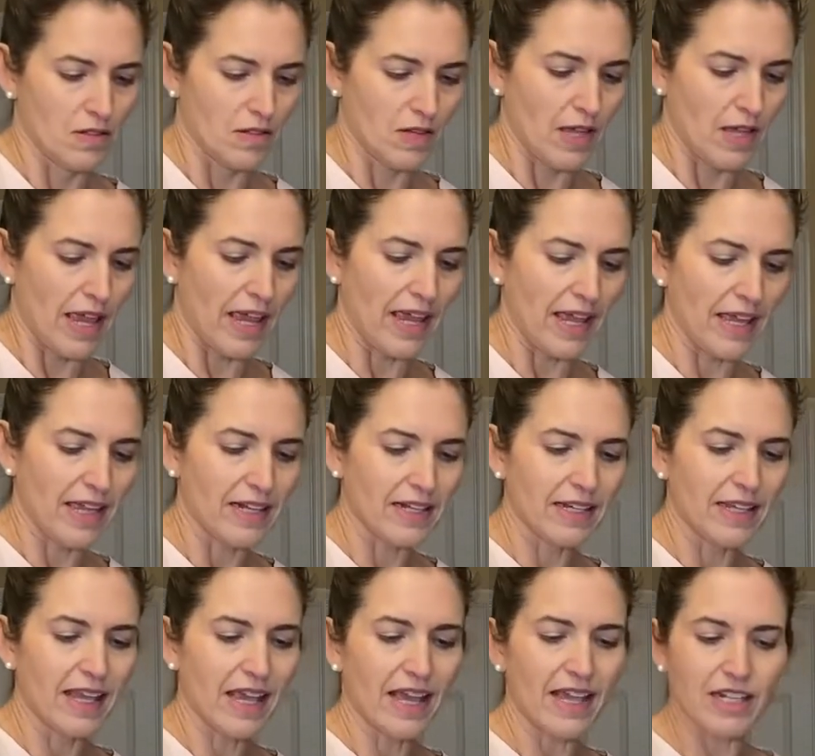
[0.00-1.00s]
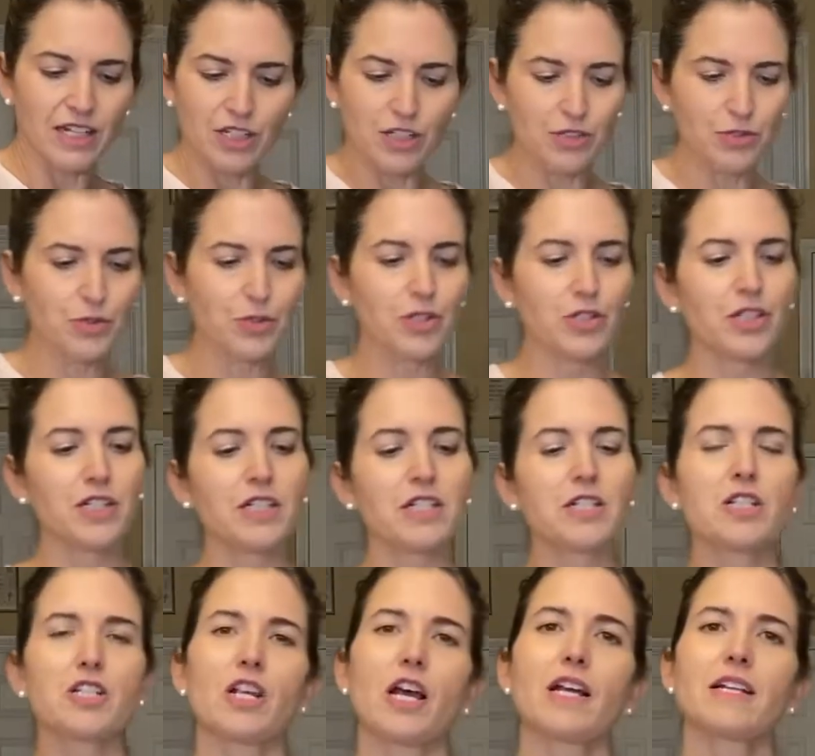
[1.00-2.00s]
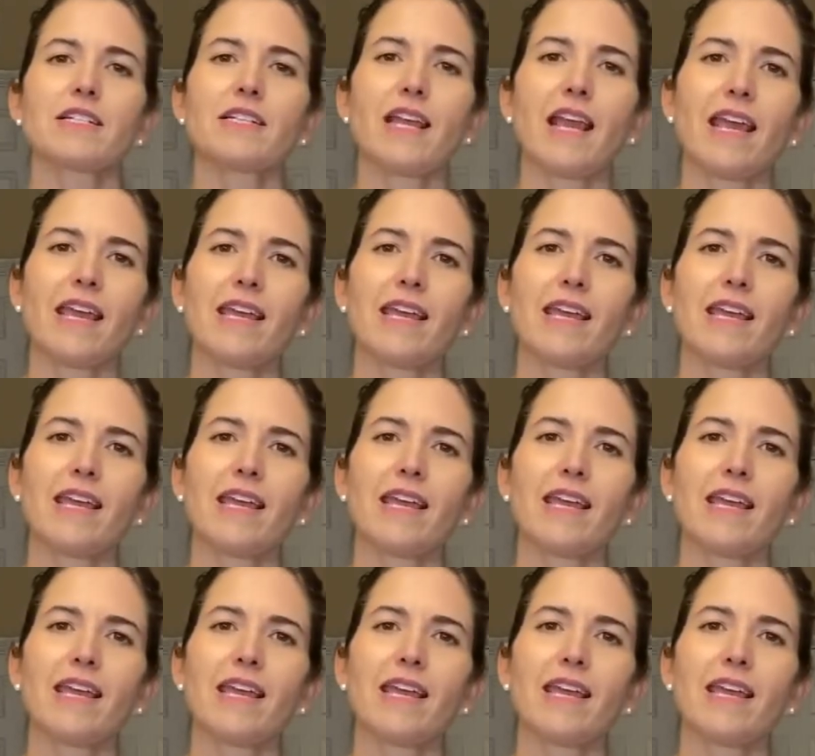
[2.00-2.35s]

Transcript: And again, you could sauté